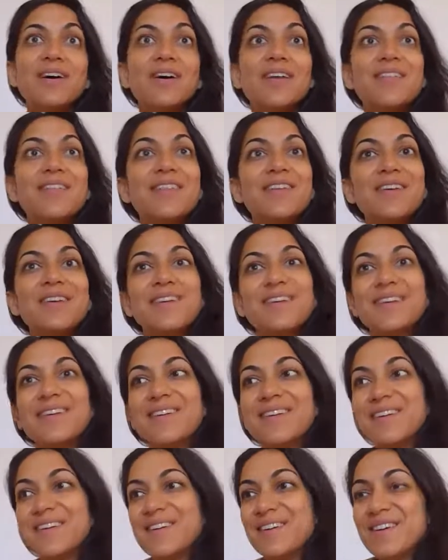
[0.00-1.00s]

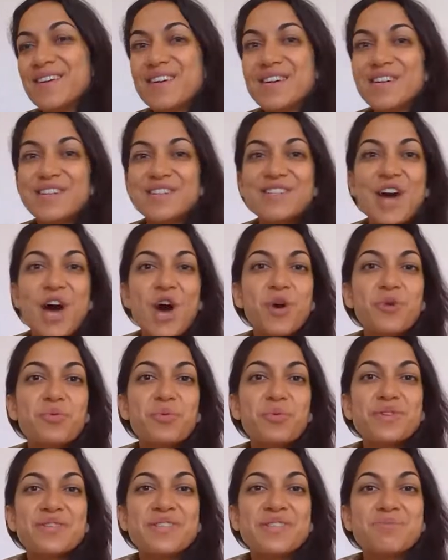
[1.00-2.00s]
the
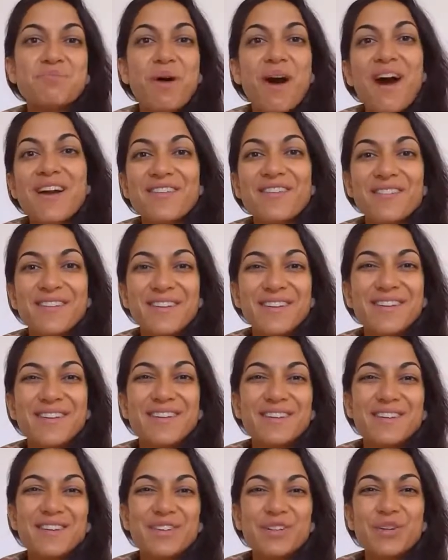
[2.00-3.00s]
downward
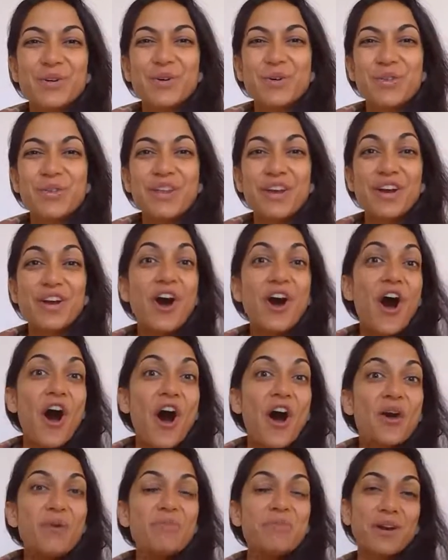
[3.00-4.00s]
spiral or the
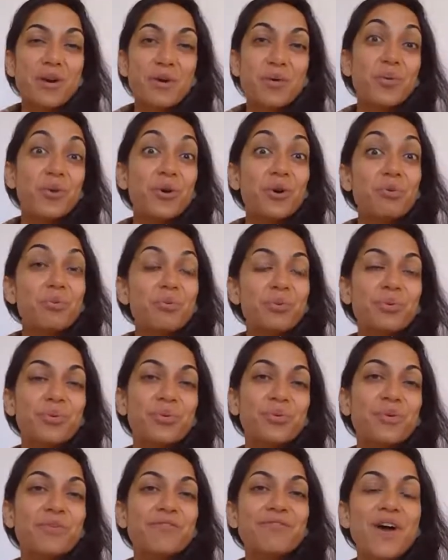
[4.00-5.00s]
karmic
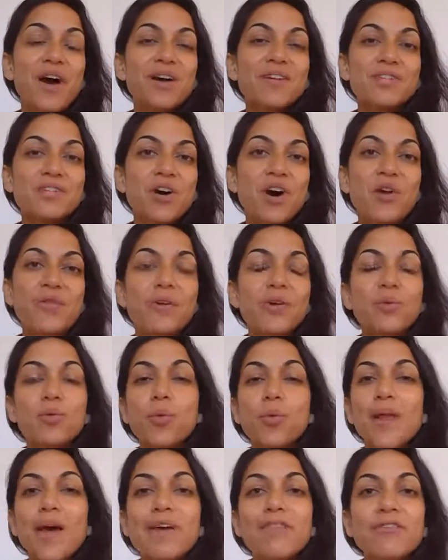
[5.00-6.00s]
whirlpool we find are in,
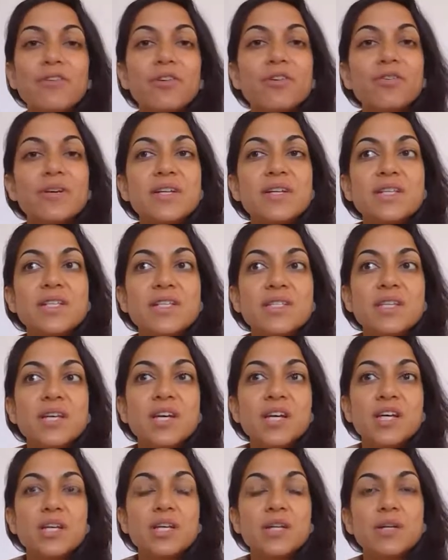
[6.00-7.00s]
whatever is
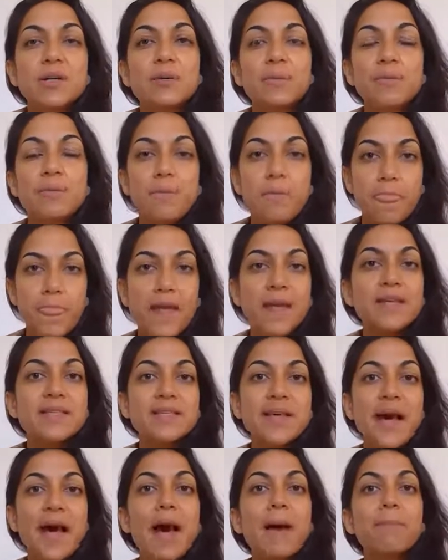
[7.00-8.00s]

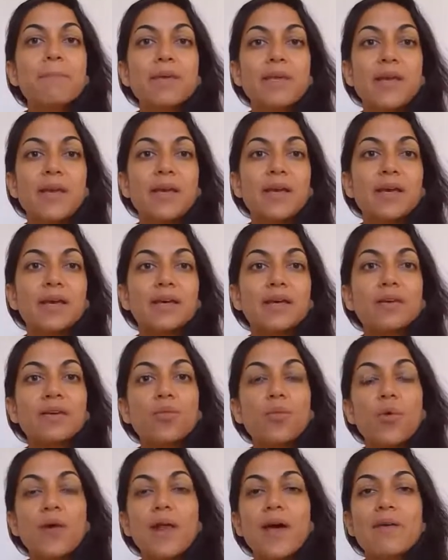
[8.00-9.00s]

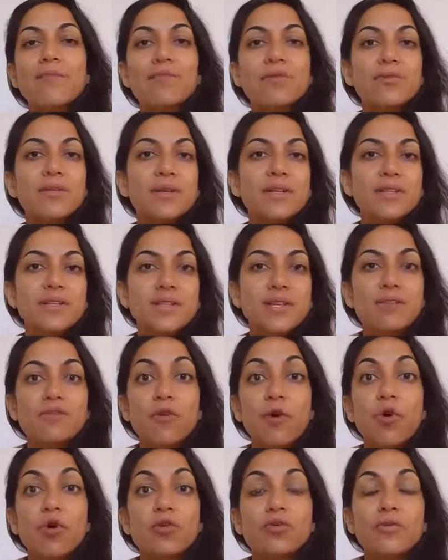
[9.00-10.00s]
happening, whatever is
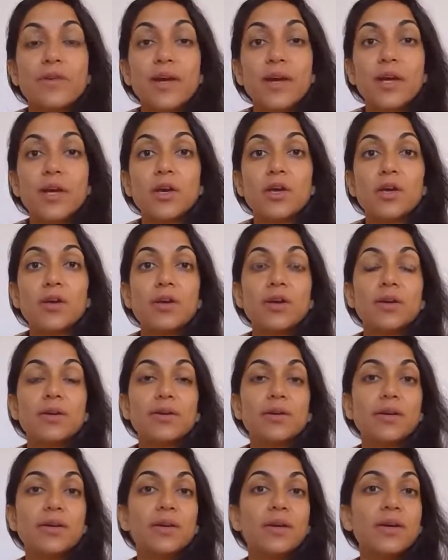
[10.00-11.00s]
evolving
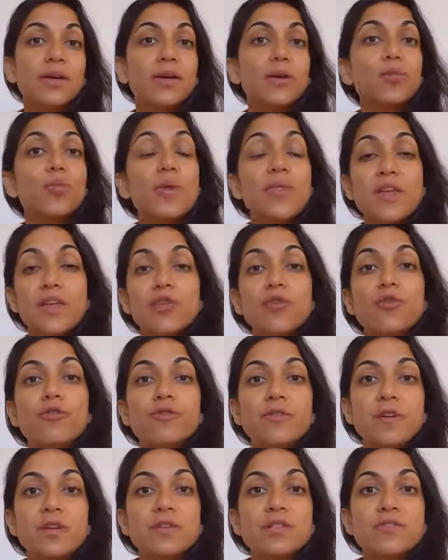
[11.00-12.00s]
within
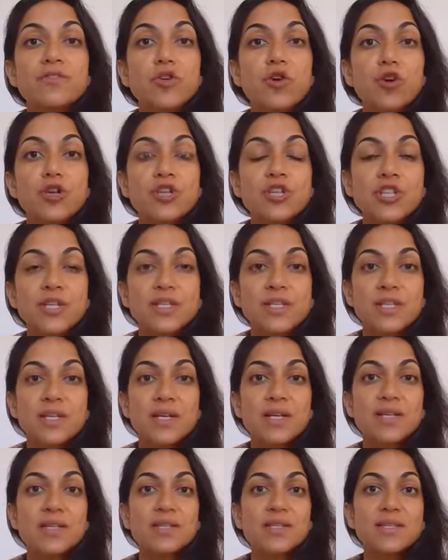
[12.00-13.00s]
your field of
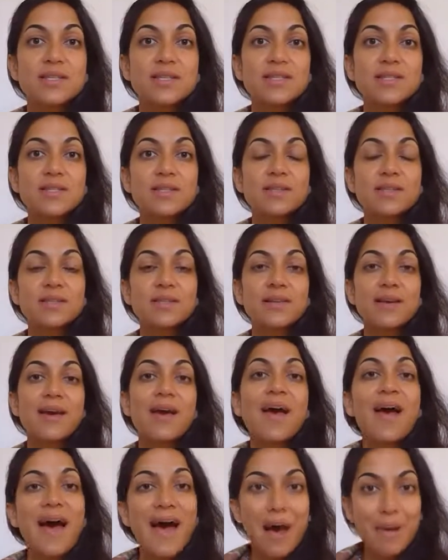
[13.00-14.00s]
consciousness
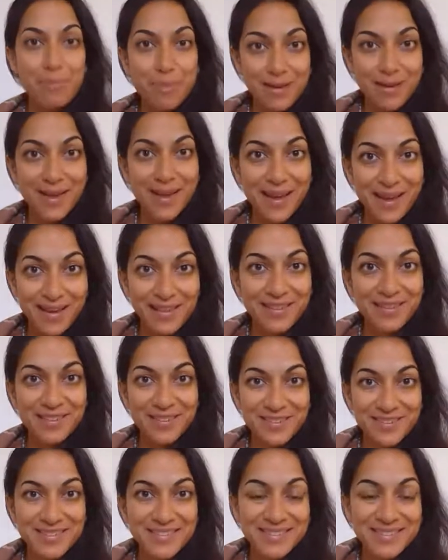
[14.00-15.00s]
happening.